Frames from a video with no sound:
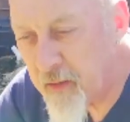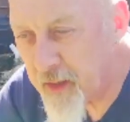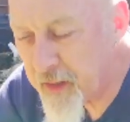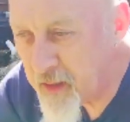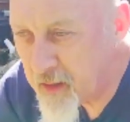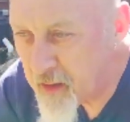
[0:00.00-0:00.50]

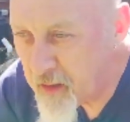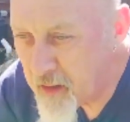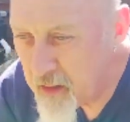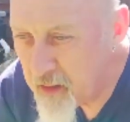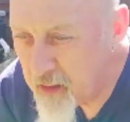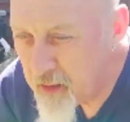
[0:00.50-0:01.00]
that
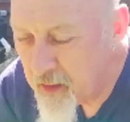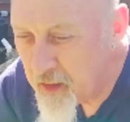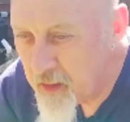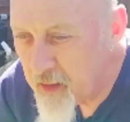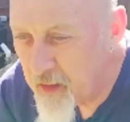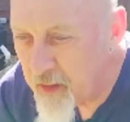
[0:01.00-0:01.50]

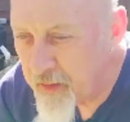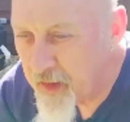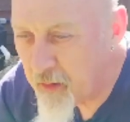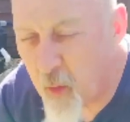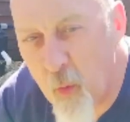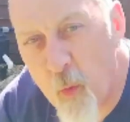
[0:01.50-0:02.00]

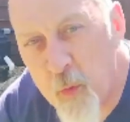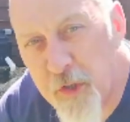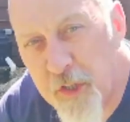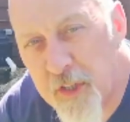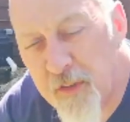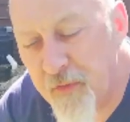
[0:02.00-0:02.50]
there are
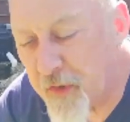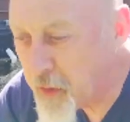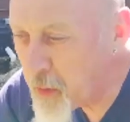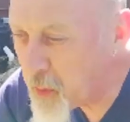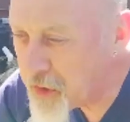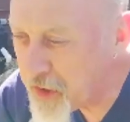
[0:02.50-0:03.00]
horses for
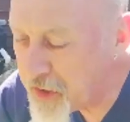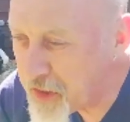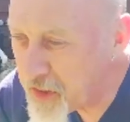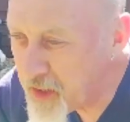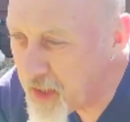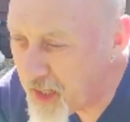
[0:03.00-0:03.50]
courses,
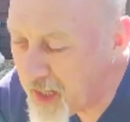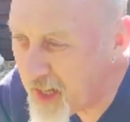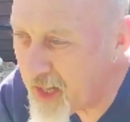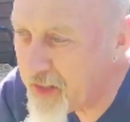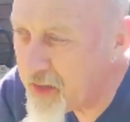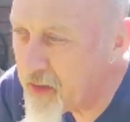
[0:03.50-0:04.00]

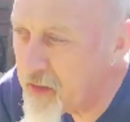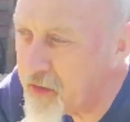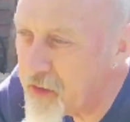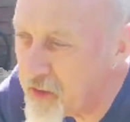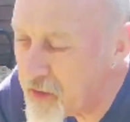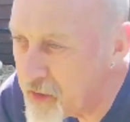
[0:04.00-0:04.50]
and
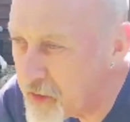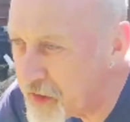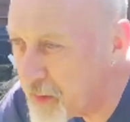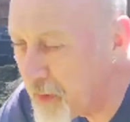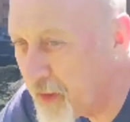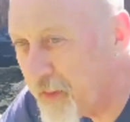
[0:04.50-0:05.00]

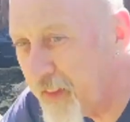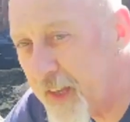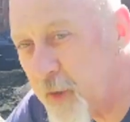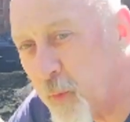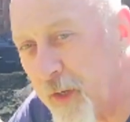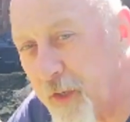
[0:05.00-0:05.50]
some of the
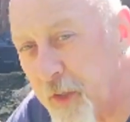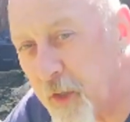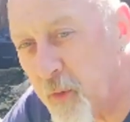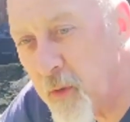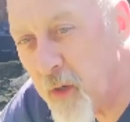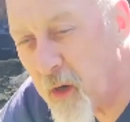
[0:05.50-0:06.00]
things we
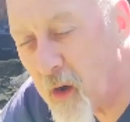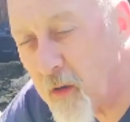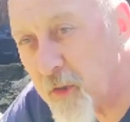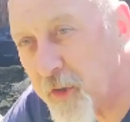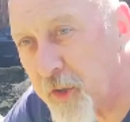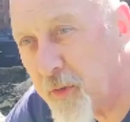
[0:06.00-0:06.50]
do
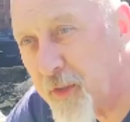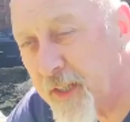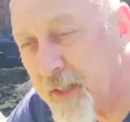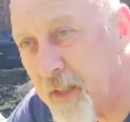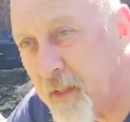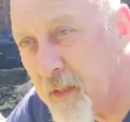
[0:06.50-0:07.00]
aren't
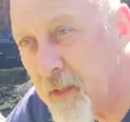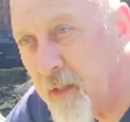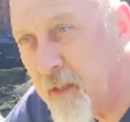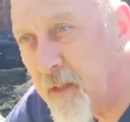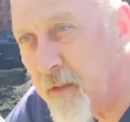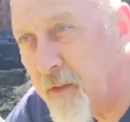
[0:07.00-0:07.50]
suited
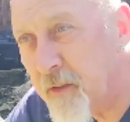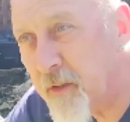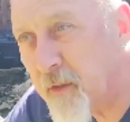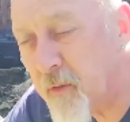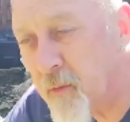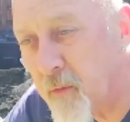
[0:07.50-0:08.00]

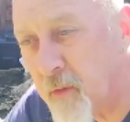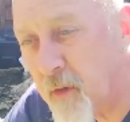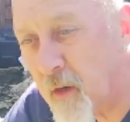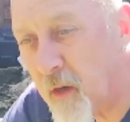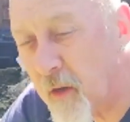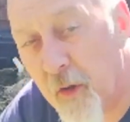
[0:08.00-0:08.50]
to
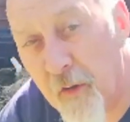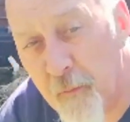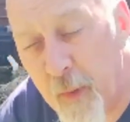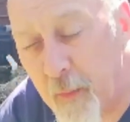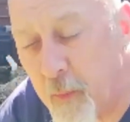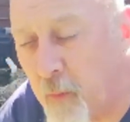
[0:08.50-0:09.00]
a lot of
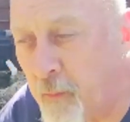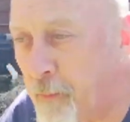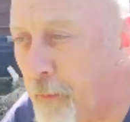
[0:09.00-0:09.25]
people.